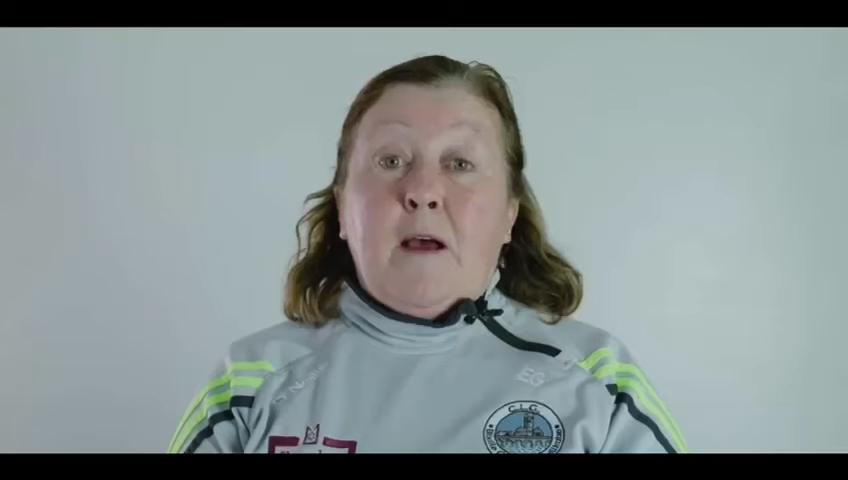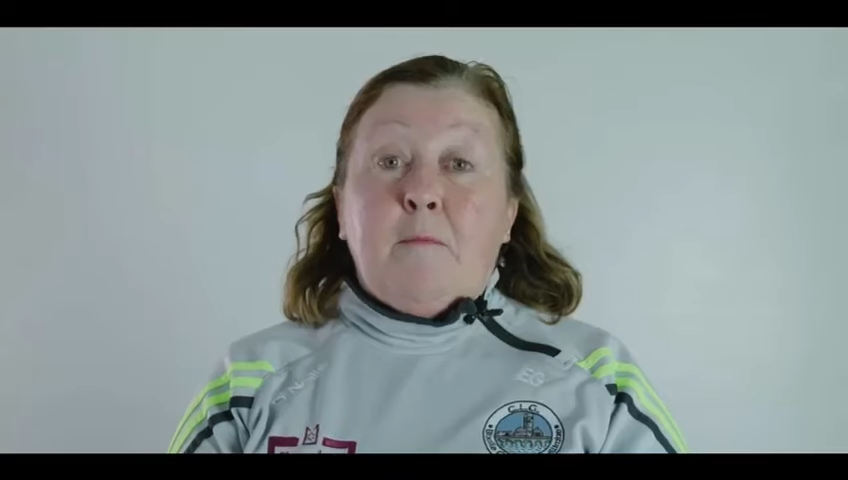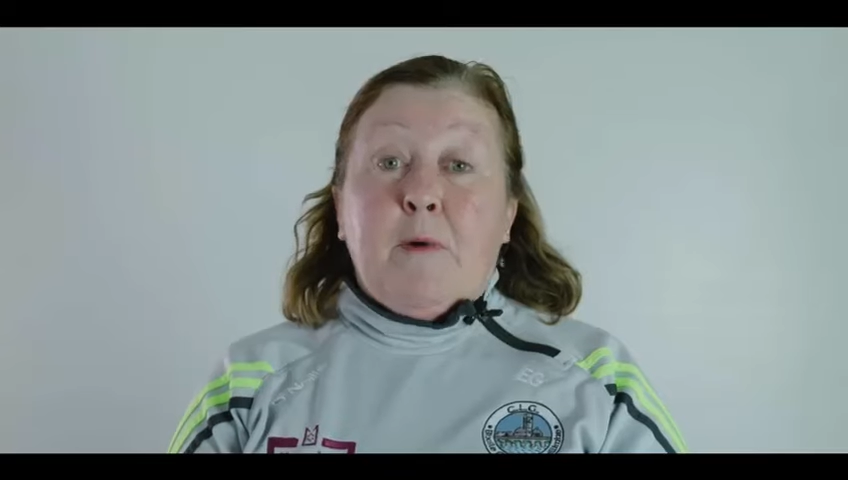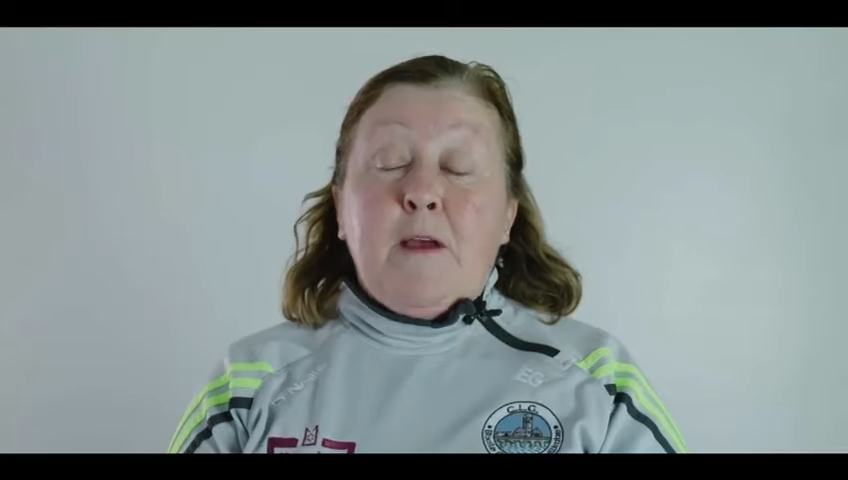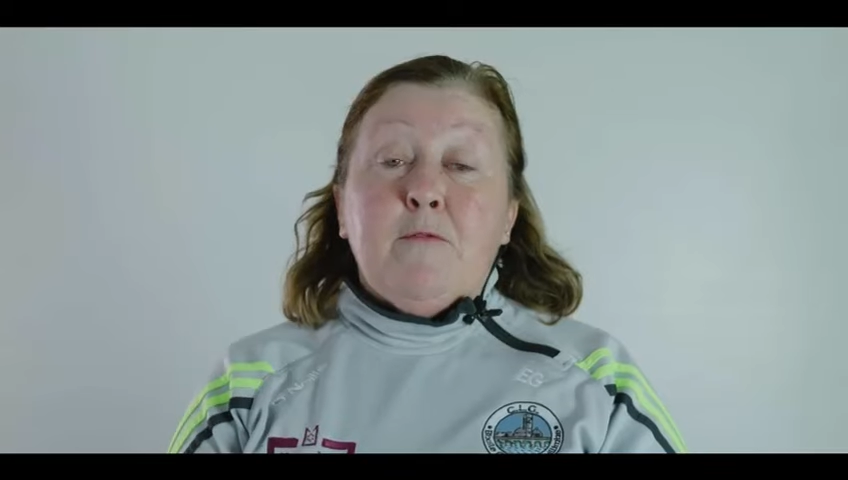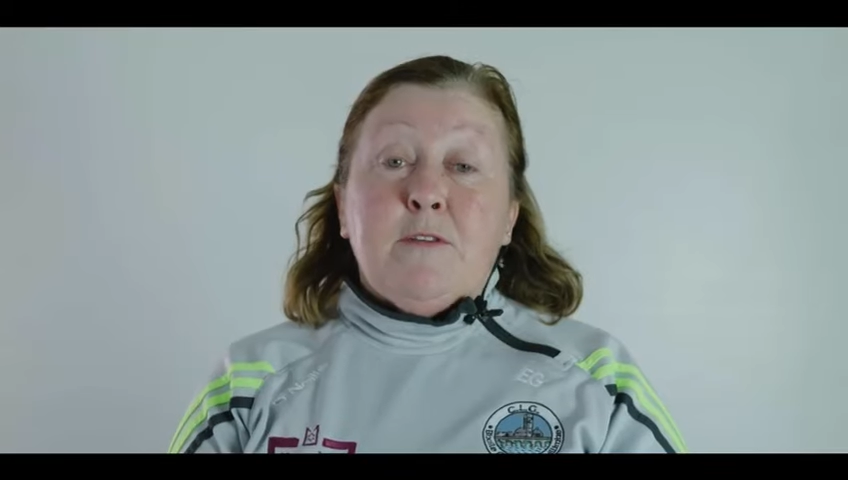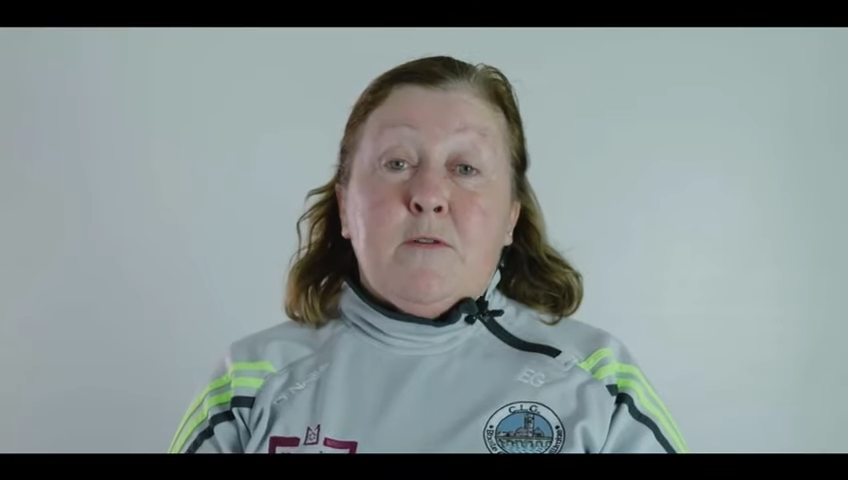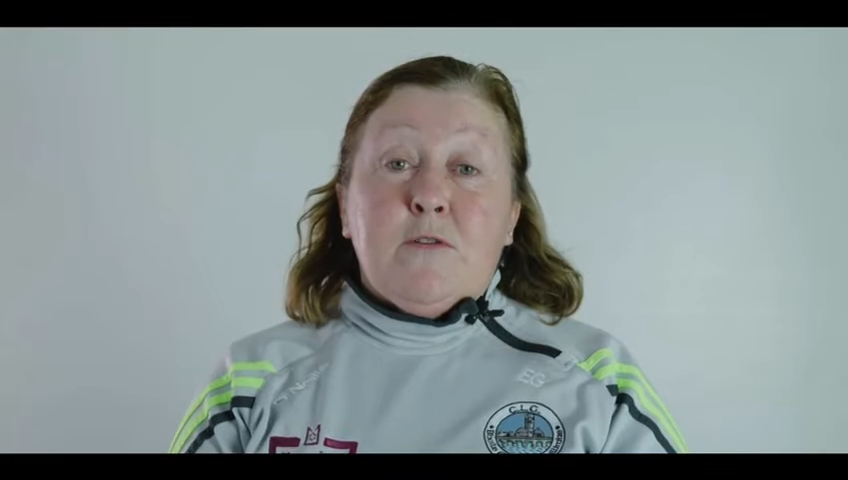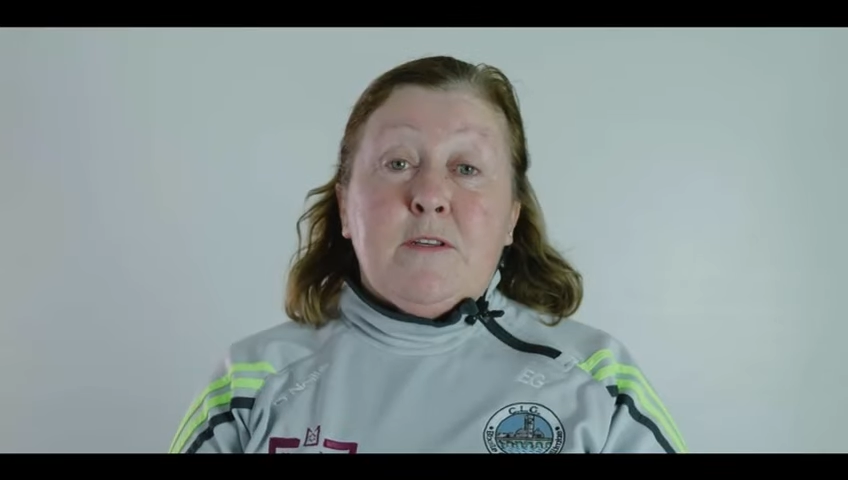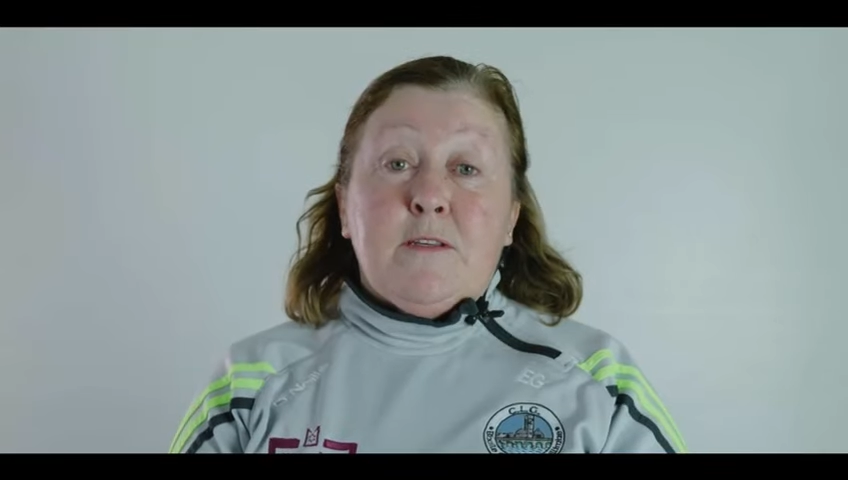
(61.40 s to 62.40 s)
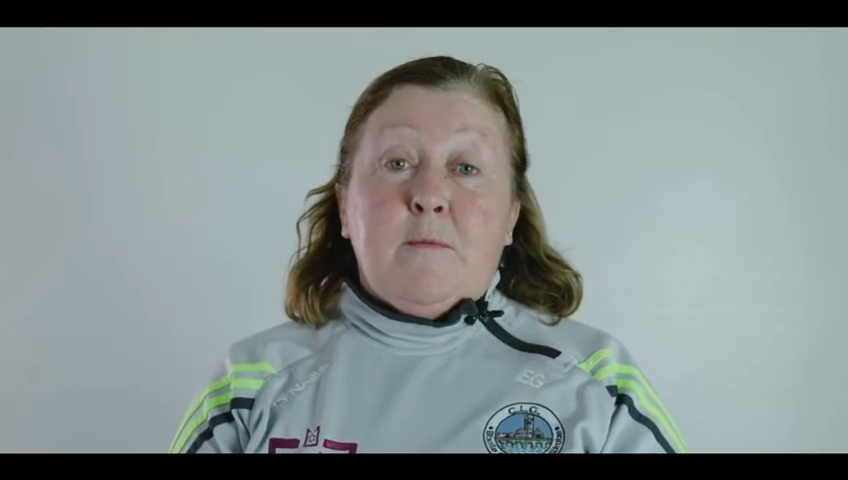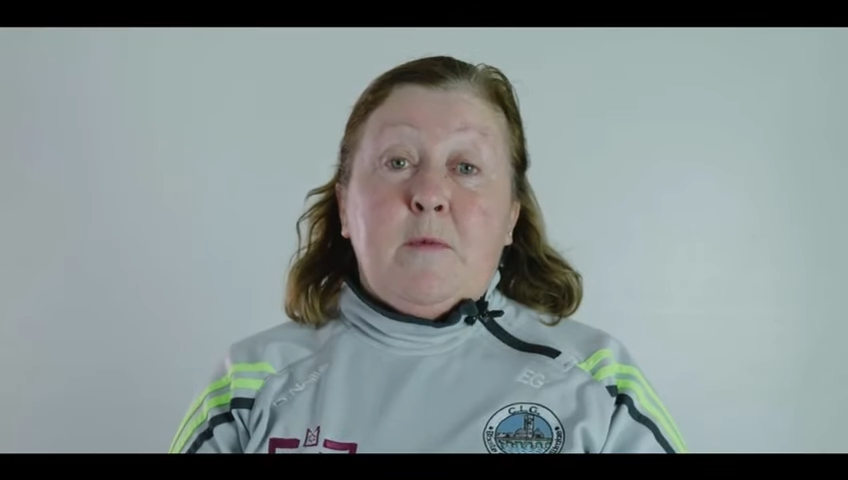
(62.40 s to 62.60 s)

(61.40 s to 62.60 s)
And by resources, I